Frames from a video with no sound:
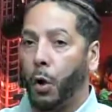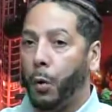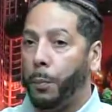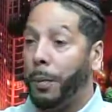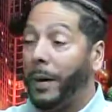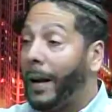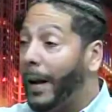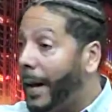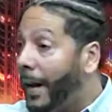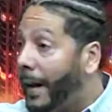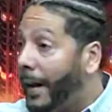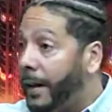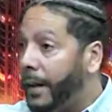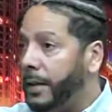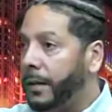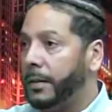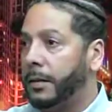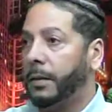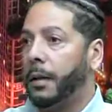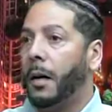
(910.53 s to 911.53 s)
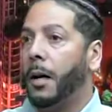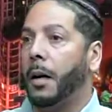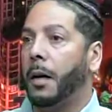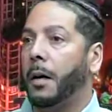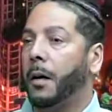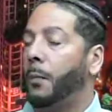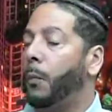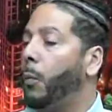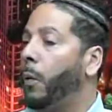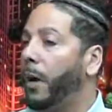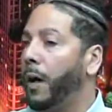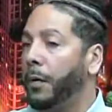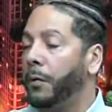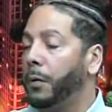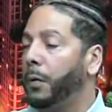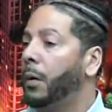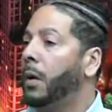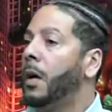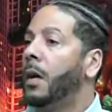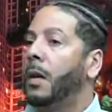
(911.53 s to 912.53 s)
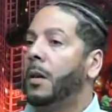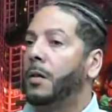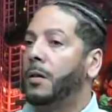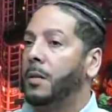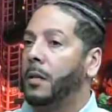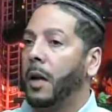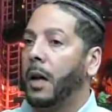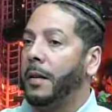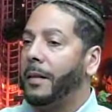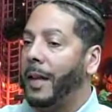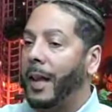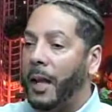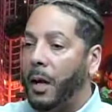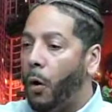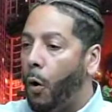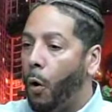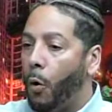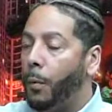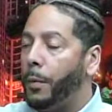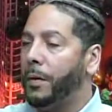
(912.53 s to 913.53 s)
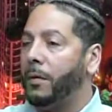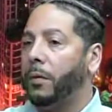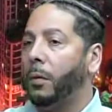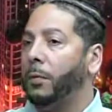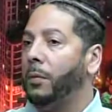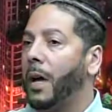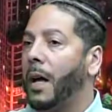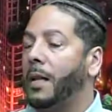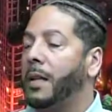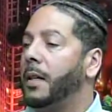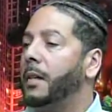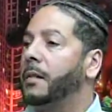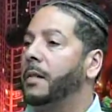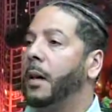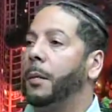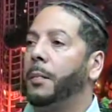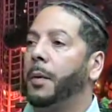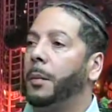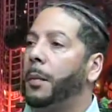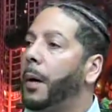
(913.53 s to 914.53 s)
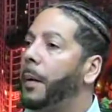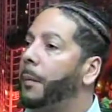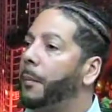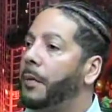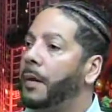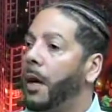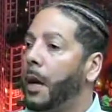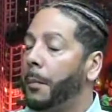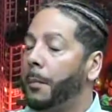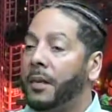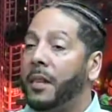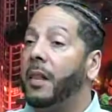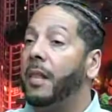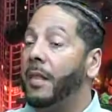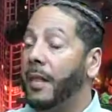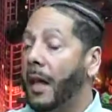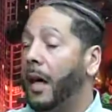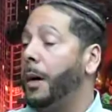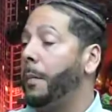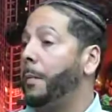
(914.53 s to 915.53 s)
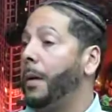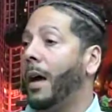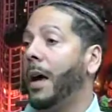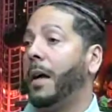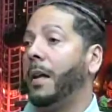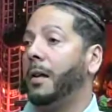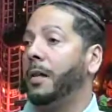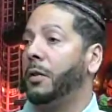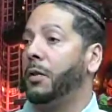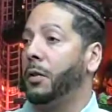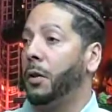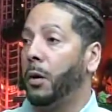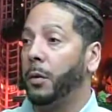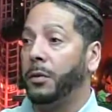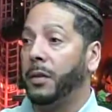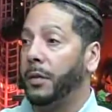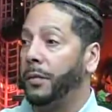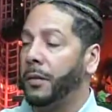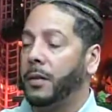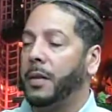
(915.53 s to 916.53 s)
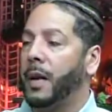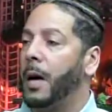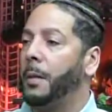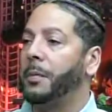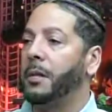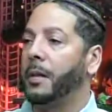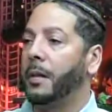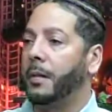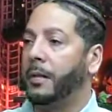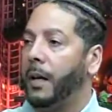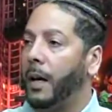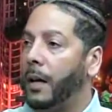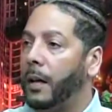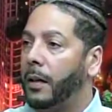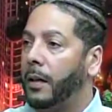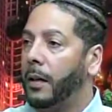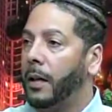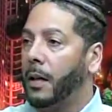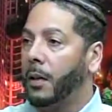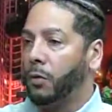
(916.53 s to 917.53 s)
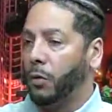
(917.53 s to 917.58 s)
plays, whatever, those ideas come to them at, different times of the day. So